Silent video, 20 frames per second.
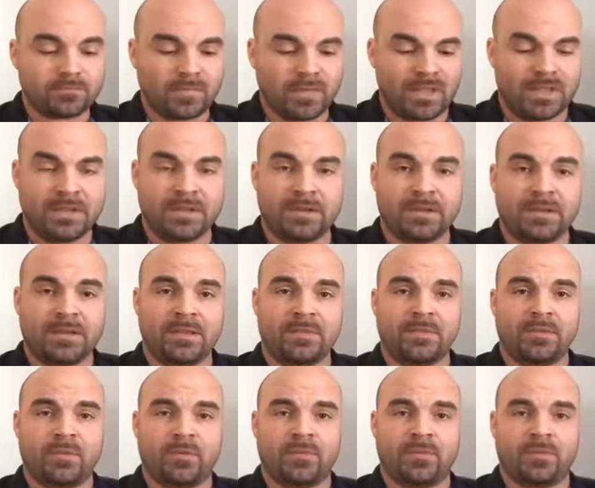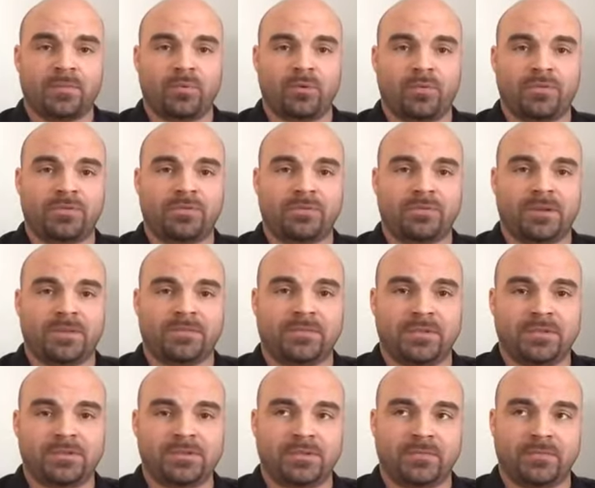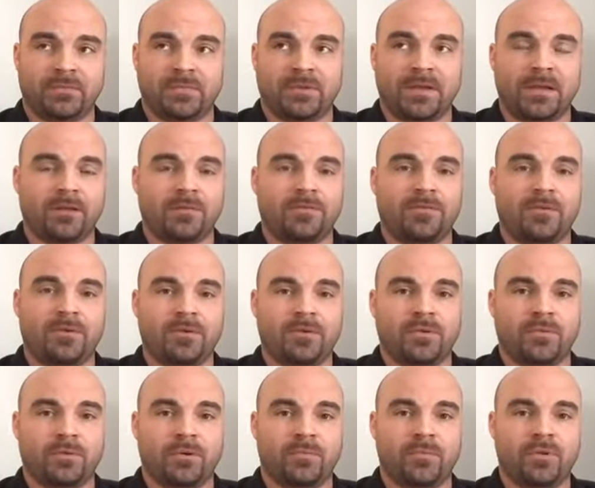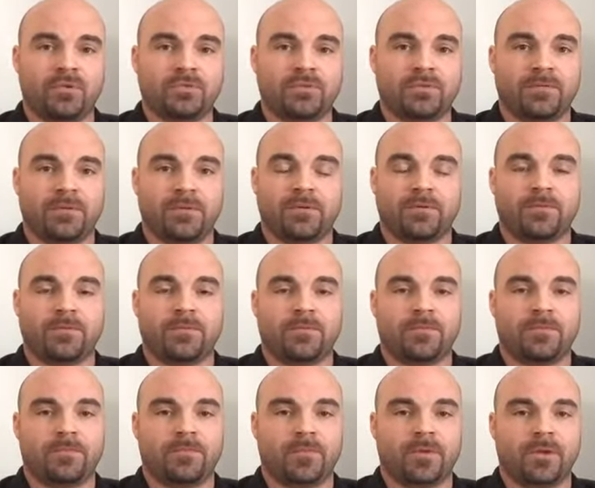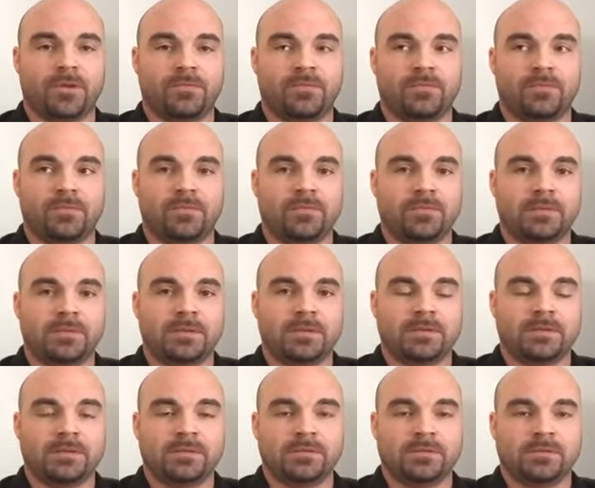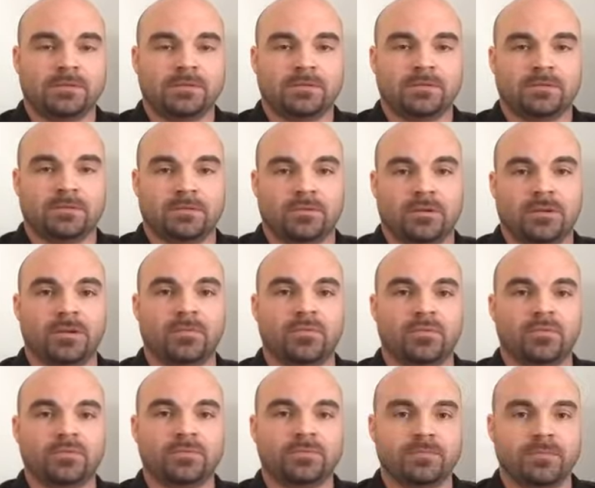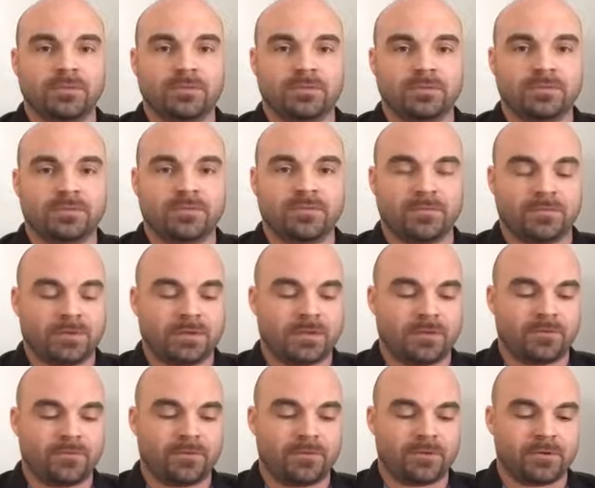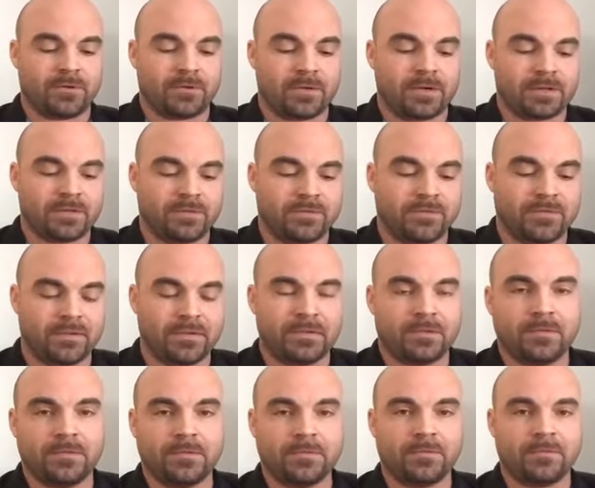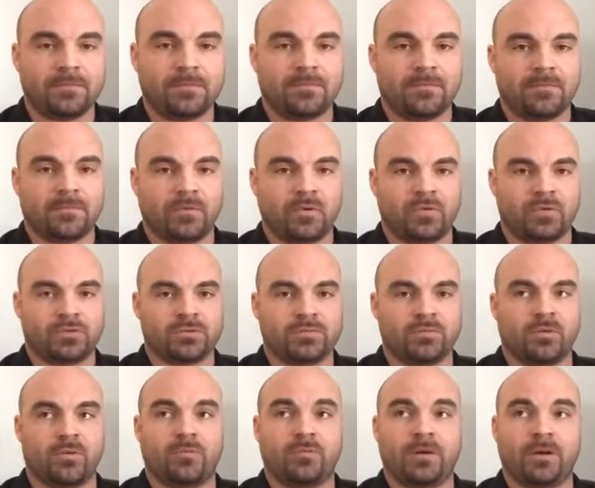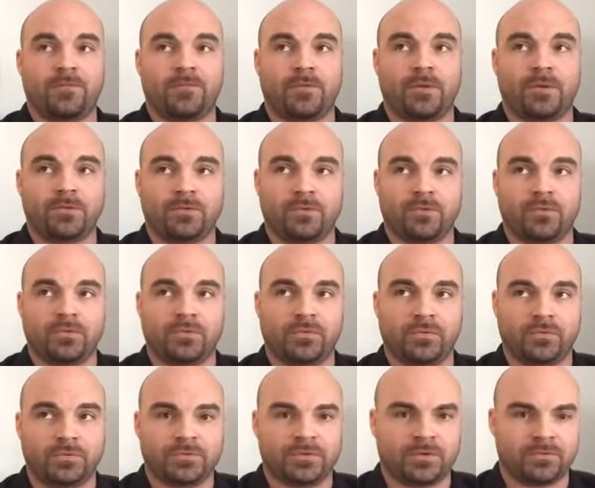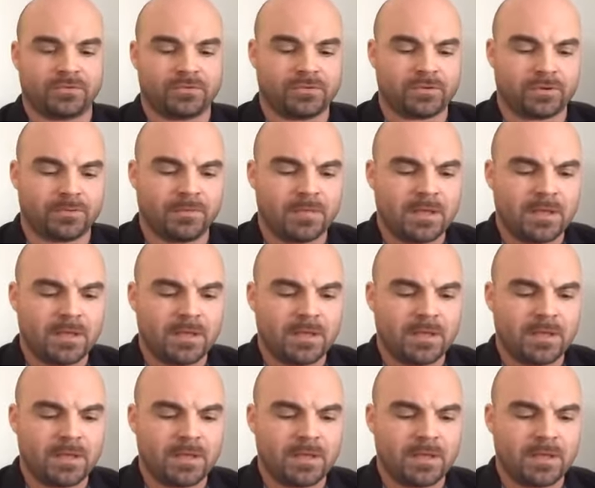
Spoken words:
and again, the one that brought this to my attention is from California, where most of her friends are liberals, because she's from California. I could see, of course, more of my friends going towards Donald Trump.